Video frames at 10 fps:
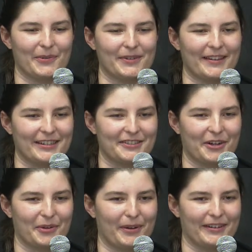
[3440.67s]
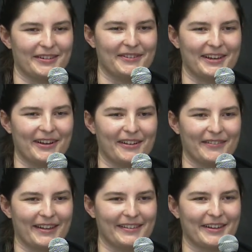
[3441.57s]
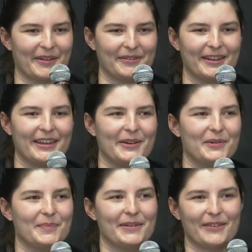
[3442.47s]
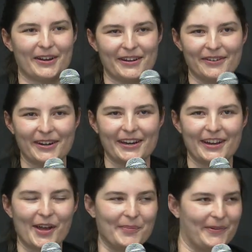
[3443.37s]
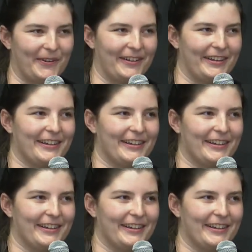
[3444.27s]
testing general relativity, all of that stuff would be very, very helpful.